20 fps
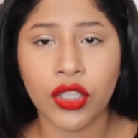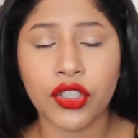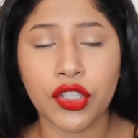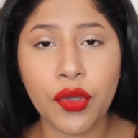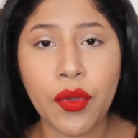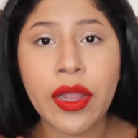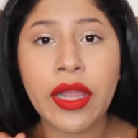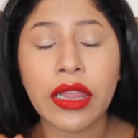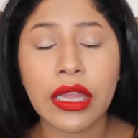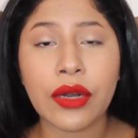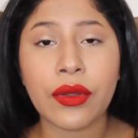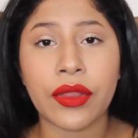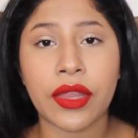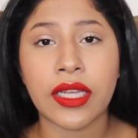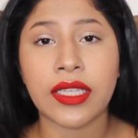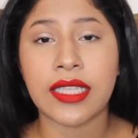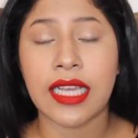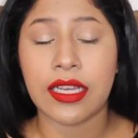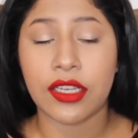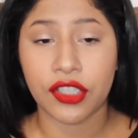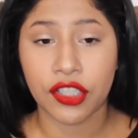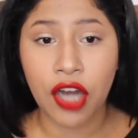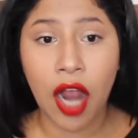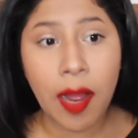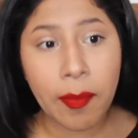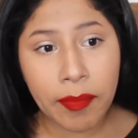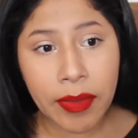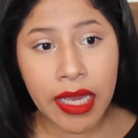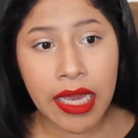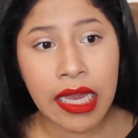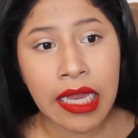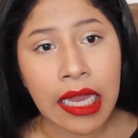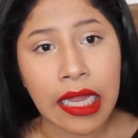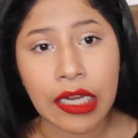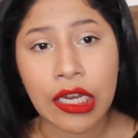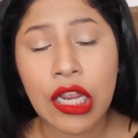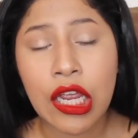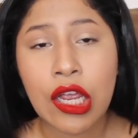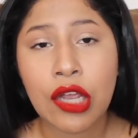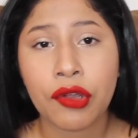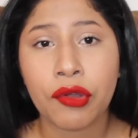doing little things like shopping and